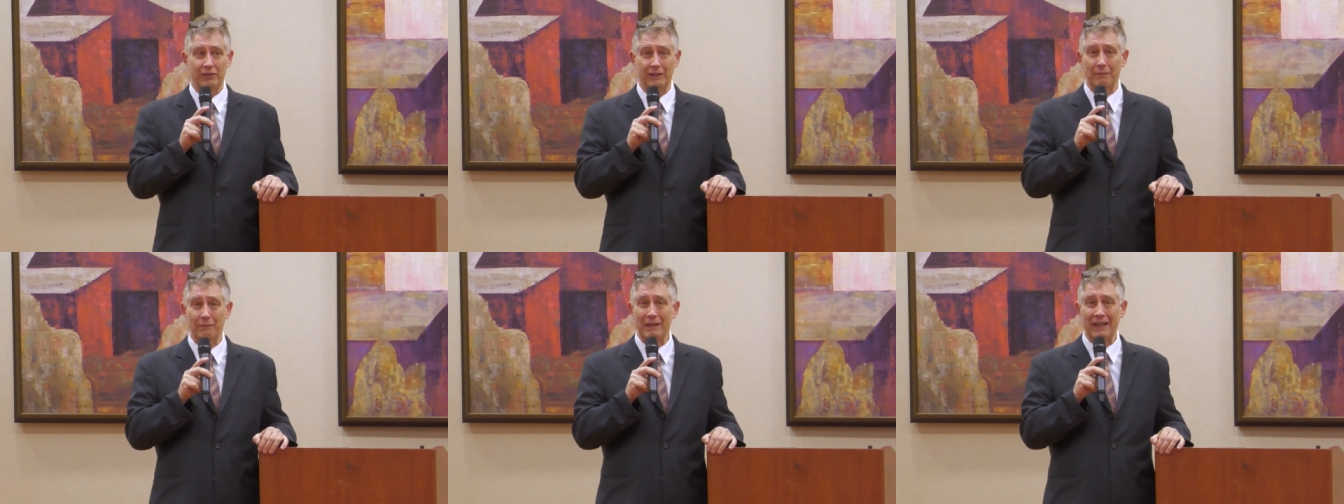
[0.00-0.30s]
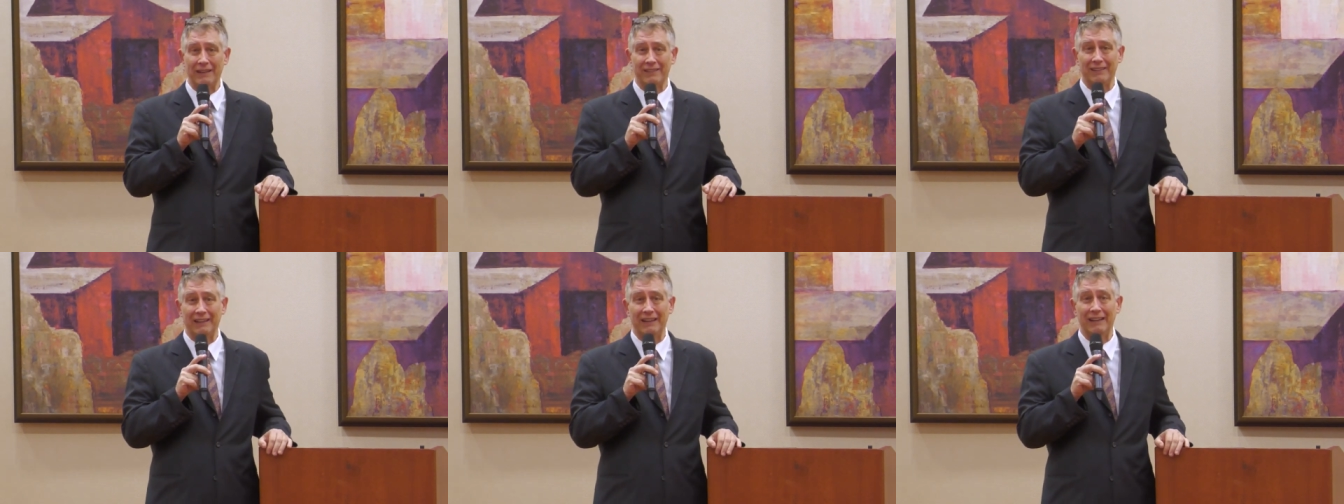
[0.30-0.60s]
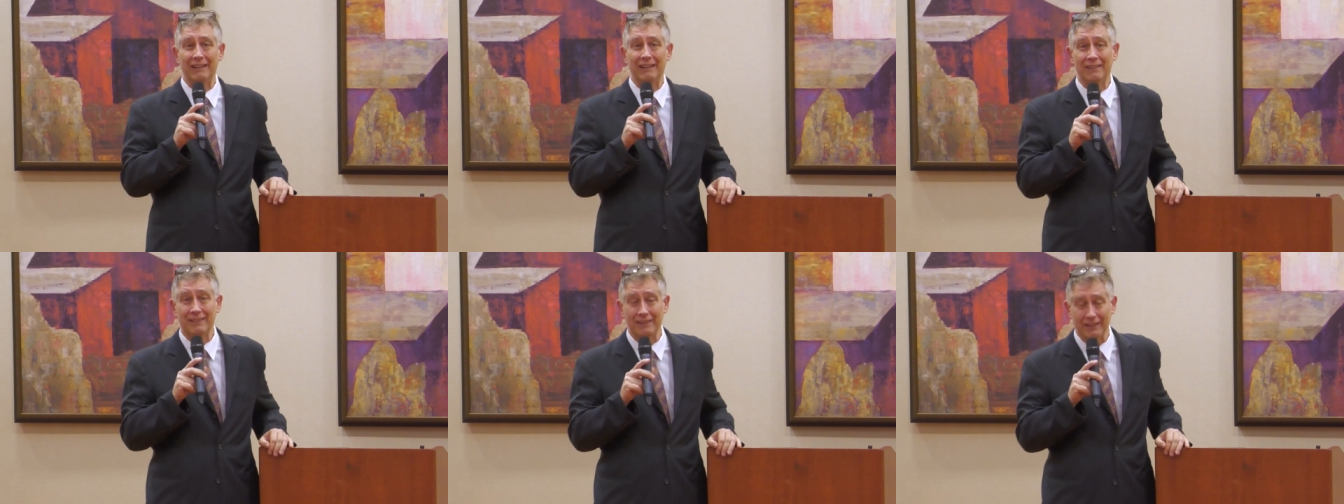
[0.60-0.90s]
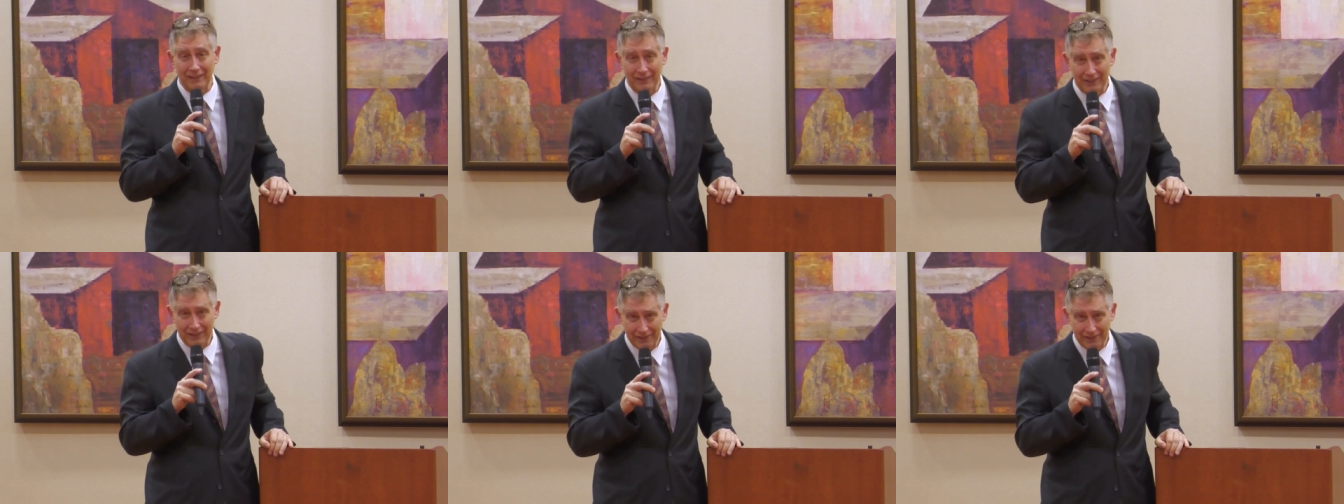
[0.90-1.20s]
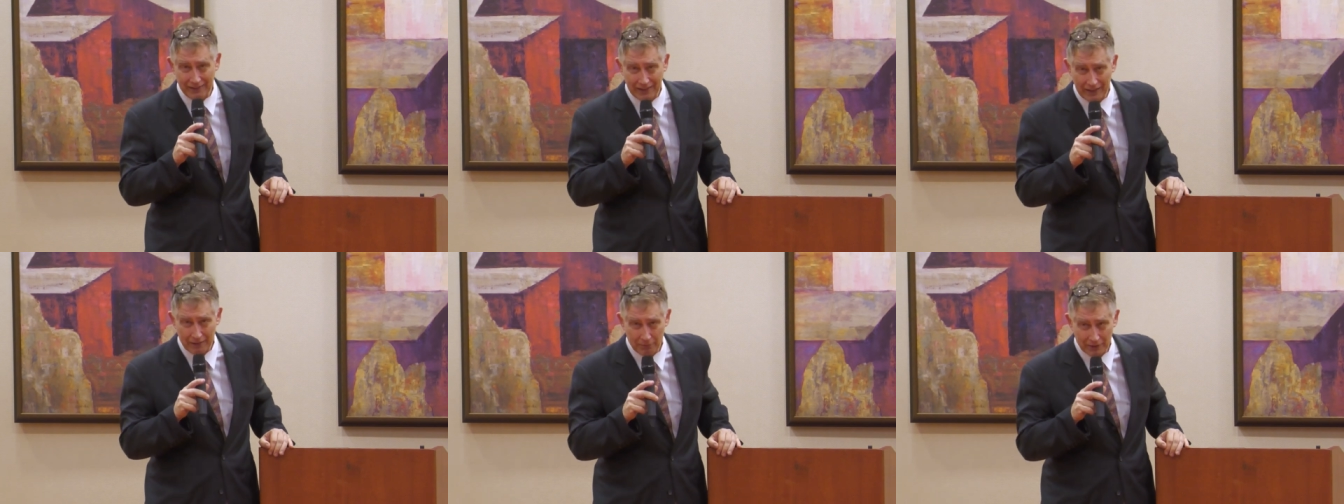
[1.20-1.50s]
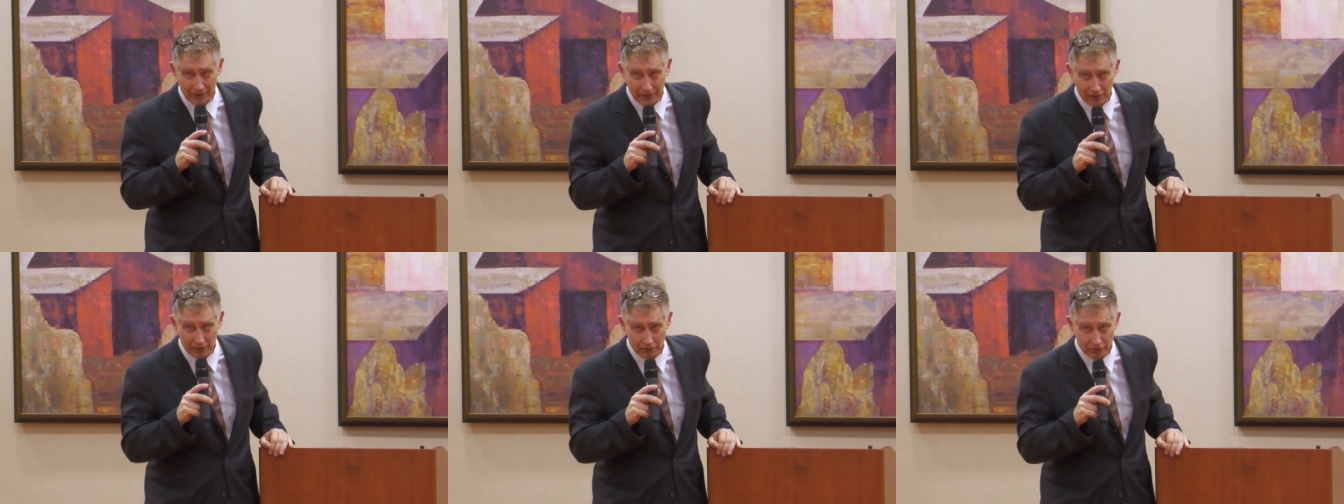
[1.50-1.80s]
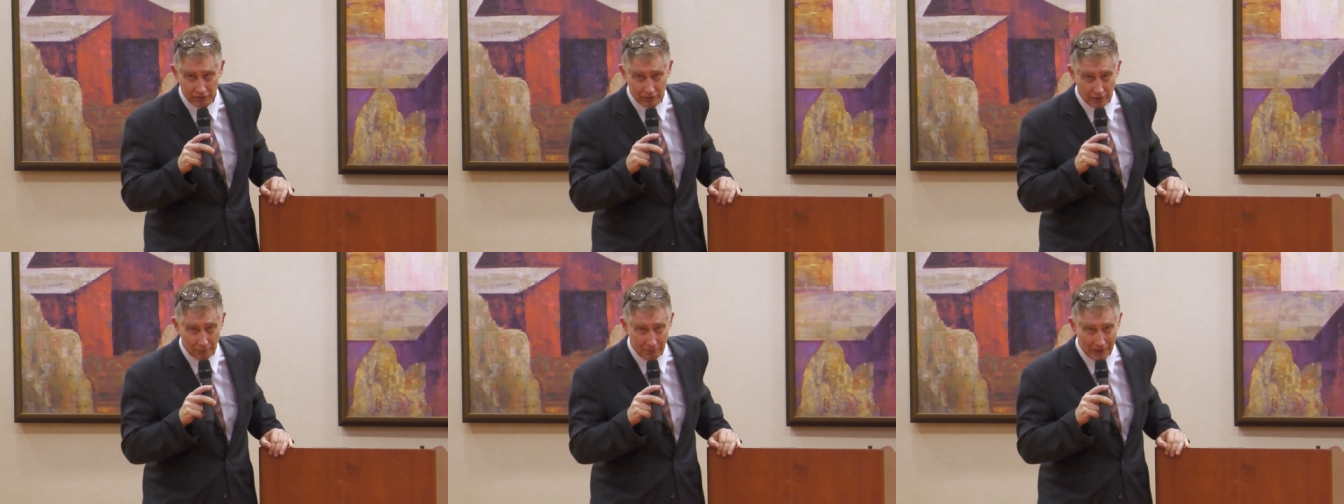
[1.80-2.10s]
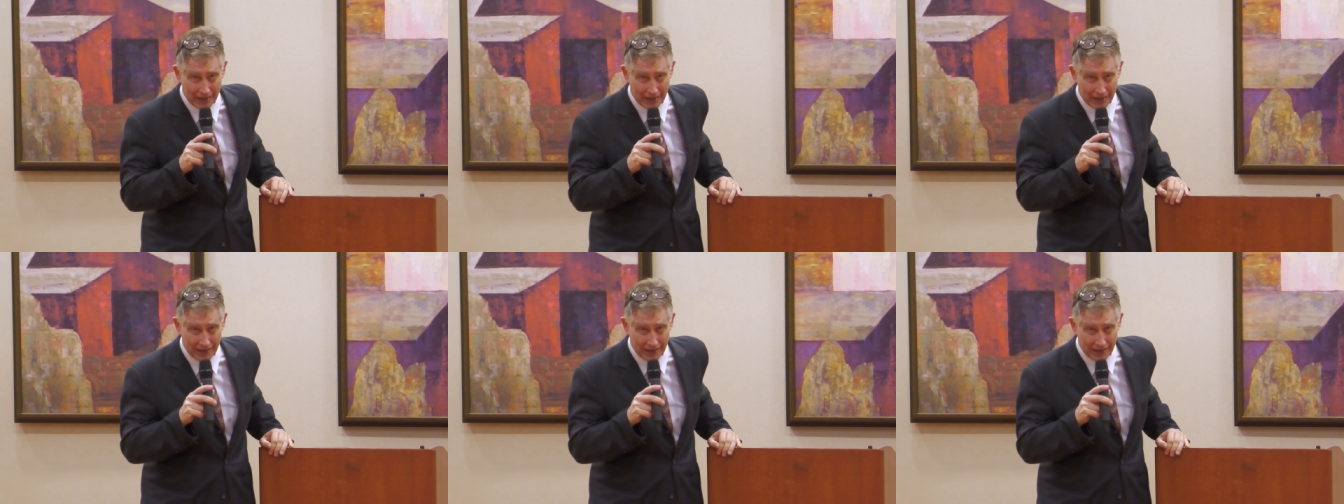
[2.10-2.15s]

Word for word: Your M S isn't disabling you so